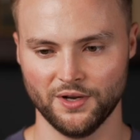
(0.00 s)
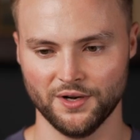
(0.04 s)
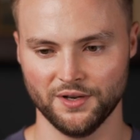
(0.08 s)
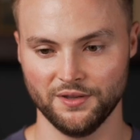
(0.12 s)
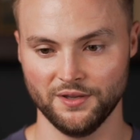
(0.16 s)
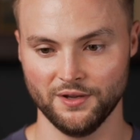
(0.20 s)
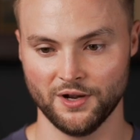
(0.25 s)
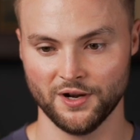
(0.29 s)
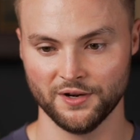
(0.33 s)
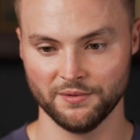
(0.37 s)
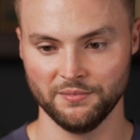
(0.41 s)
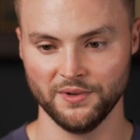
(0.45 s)
of
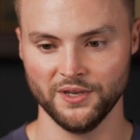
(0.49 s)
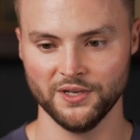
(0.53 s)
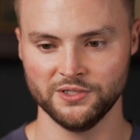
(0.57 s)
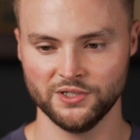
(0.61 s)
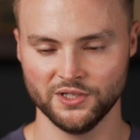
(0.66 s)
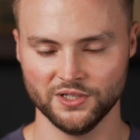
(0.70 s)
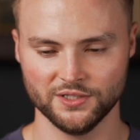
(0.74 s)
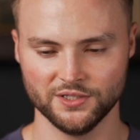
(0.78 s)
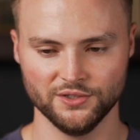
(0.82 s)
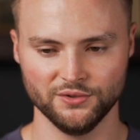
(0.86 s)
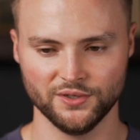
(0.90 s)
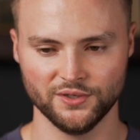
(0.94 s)
the
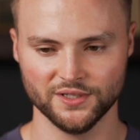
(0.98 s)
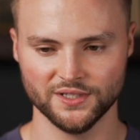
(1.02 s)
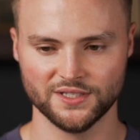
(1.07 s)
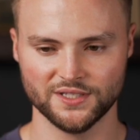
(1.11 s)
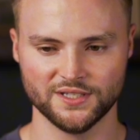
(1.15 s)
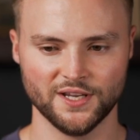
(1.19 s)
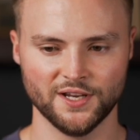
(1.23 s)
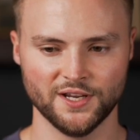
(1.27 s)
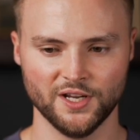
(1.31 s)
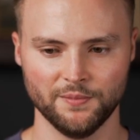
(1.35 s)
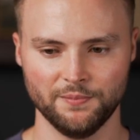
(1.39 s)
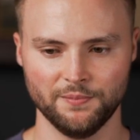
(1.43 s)
automations you can
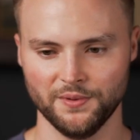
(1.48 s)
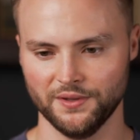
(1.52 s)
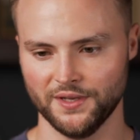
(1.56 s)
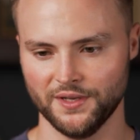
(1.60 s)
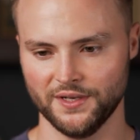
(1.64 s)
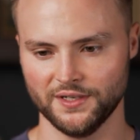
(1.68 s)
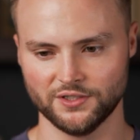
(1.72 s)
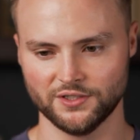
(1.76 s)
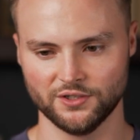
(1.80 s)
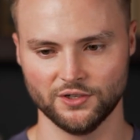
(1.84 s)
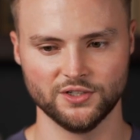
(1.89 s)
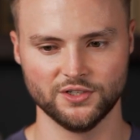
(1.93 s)
set up in
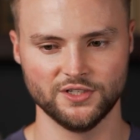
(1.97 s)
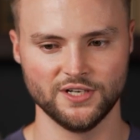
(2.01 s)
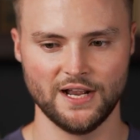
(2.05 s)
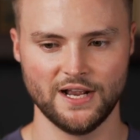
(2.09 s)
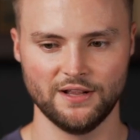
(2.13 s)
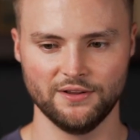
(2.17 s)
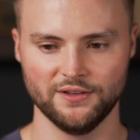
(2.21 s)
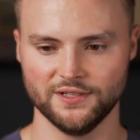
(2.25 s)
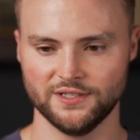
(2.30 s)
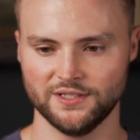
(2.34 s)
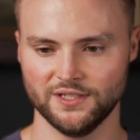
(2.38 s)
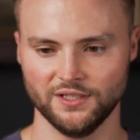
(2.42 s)
like search
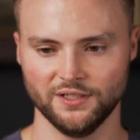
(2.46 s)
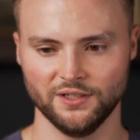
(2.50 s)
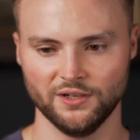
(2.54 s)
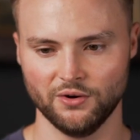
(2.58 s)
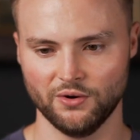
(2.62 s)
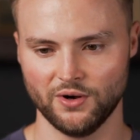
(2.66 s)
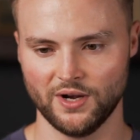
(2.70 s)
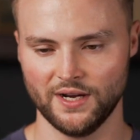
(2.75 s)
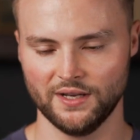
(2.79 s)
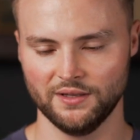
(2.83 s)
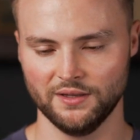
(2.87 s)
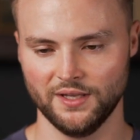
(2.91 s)
atlas and
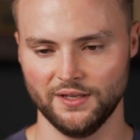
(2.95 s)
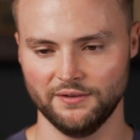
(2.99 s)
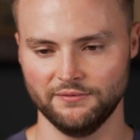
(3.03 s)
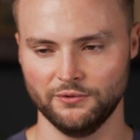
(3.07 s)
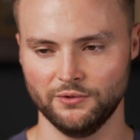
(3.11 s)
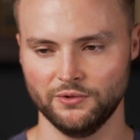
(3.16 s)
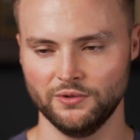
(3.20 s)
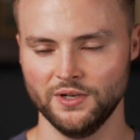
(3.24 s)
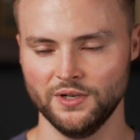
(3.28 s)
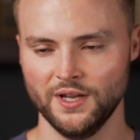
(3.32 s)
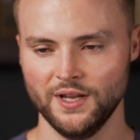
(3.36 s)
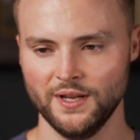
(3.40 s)
go high
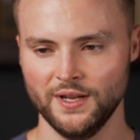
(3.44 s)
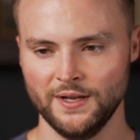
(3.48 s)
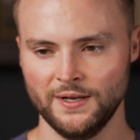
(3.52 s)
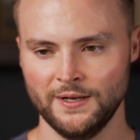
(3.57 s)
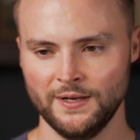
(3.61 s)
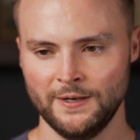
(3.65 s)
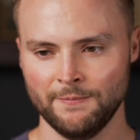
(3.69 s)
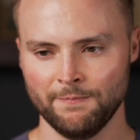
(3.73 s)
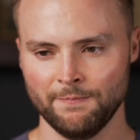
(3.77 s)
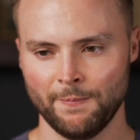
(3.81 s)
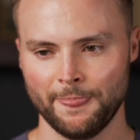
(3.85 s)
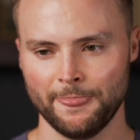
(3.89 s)
level
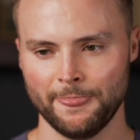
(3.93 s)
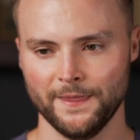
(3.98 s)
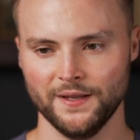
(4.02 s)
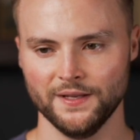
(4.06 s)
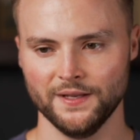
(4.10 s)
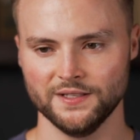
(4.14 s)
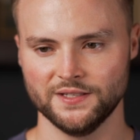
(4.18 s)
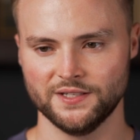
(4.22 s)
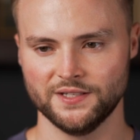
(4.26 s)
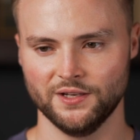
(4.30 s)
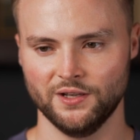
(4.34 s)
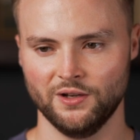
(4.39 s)

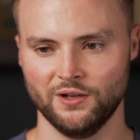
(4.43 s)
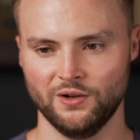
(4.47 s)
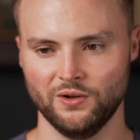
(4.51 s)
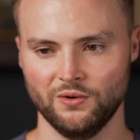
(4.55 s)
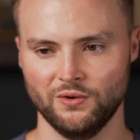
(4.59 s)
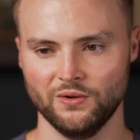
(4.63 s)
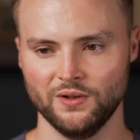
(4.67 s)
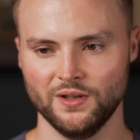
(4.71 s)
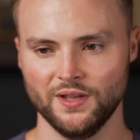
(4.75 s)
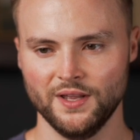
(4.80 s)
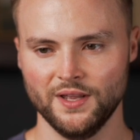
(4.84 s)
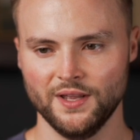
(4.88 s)
and
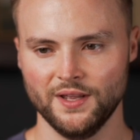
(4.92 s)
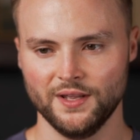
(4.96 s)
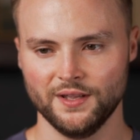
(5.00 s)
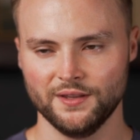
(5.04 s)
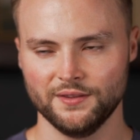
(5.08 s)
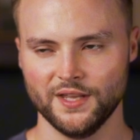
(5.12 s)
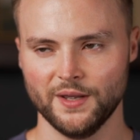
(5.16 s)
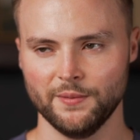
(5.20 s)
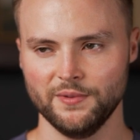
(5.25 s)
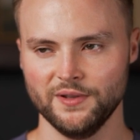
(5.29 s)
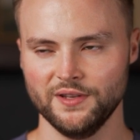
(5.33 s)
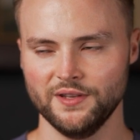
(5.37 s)
so
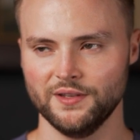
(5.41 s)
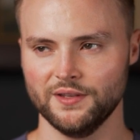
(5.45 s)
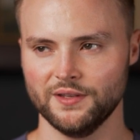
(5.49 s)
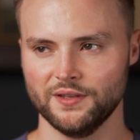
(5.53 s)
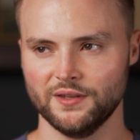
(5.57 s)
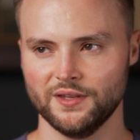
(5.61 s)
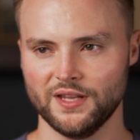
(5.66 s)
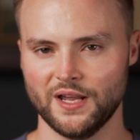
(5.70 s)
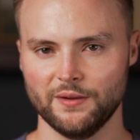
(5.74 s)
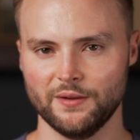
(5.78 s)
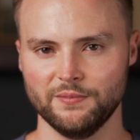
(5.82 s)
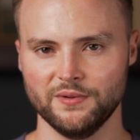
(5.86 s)
that'd be
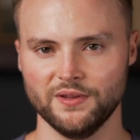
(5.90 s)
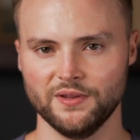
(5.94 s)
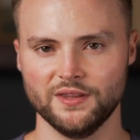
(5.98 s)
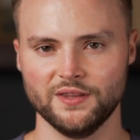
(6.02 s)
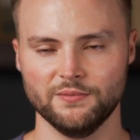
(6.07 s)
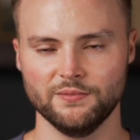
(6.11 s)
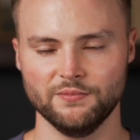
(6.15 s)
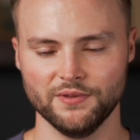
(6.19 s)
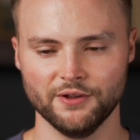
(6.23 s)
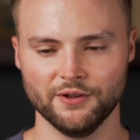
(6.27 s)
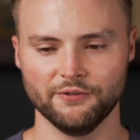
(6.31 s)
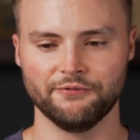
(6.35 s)
that'd be
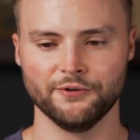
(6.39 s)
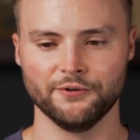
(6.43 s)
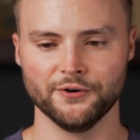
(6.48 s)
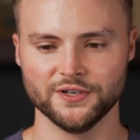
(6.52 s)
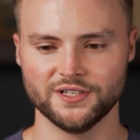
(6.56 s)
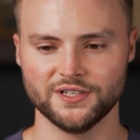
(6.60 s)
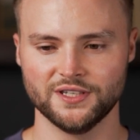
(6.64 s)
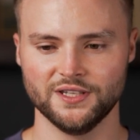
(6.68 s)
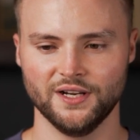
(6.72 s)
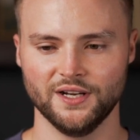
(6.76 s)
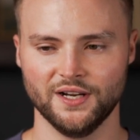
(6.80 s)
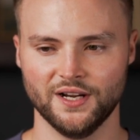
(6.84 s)
the
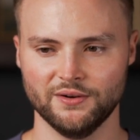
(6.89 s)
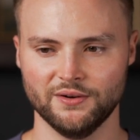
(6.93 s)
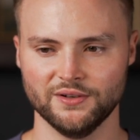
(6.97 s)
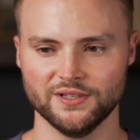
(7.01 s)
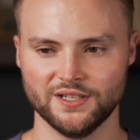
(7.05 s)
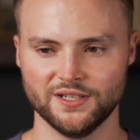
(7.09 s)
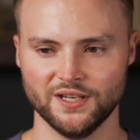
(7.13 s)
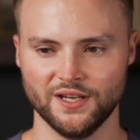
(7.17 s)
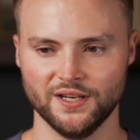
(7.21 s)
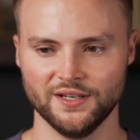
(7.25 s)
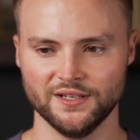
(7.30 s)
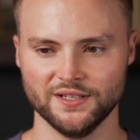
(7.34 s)
first thing I would
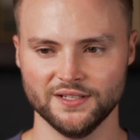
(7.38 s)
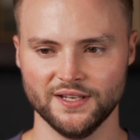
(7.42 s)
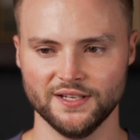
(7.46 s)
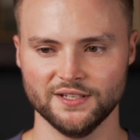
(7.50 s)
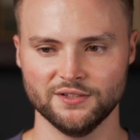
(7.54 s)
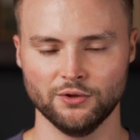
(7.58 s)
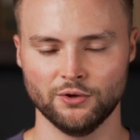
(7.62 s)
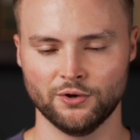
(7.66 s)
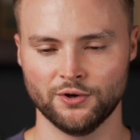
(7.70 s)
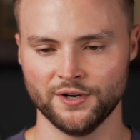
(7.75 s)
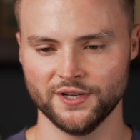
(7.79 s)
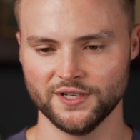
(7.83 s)
say is,
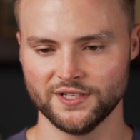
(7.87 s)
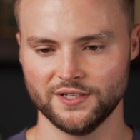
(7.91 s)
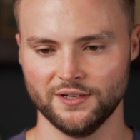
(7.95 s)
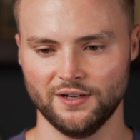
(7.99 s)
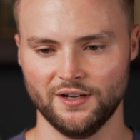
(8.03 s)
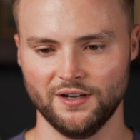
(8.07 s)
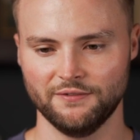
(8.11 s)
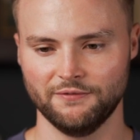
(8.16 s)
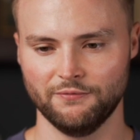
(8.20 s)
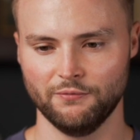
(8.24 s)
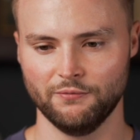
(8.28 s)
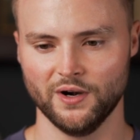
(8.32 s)
is learn a
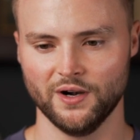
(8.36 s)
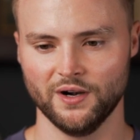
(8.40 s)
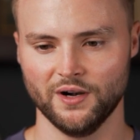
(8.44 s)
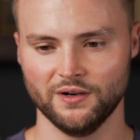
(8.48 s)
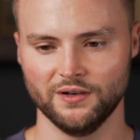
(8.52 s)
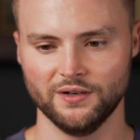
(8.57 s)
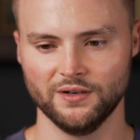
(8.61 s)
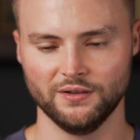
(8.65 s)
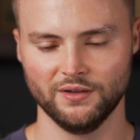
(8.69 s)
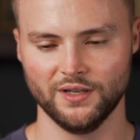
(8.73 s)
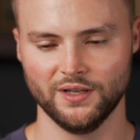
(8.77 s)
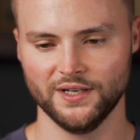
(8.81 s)

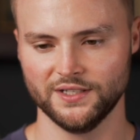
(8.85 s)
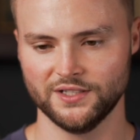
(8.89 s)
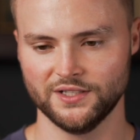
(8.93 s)
software like